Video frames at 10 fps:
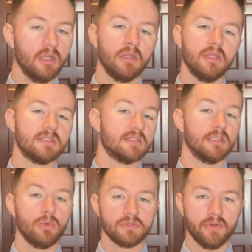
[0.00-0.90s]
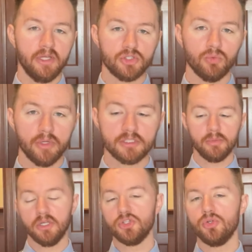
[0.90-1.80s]
This is the lowest financial risk
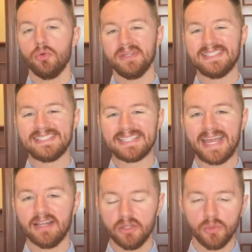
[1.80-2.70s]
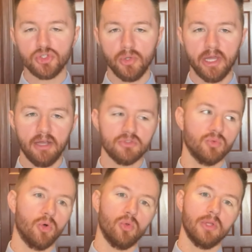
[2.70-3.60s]
because you know exactly what you have to
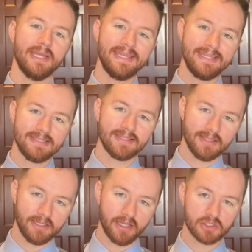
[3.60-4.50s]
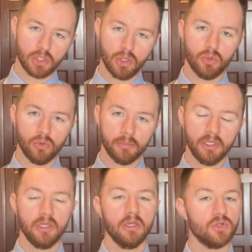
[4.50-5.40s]
roll into the next home
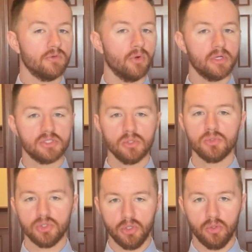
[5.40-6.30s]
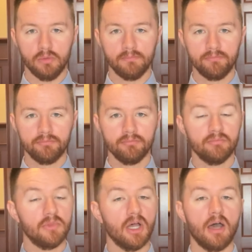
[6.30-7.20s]
because you've already sold your home.
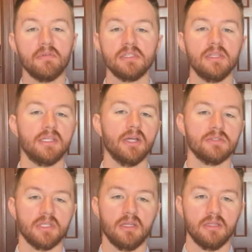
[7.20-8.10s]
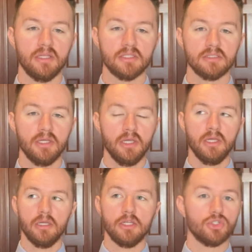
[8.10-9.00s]
Now, obviously the downside of this
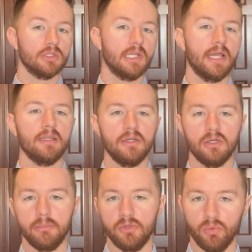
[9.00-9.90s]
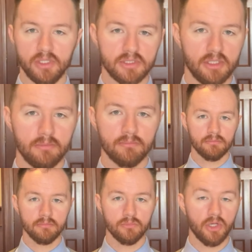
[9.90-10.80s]
is you're likely going to be renting,
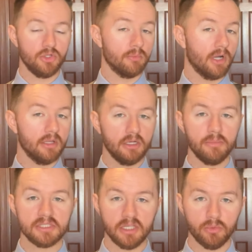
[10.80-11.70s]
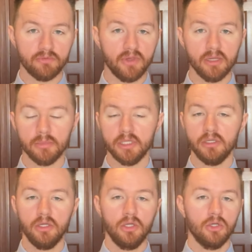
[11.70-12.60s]
right? You're probably going to be staying with
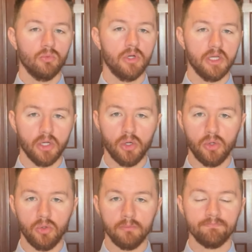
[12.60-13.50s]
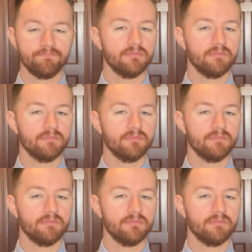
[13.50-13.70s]
family, renting a home.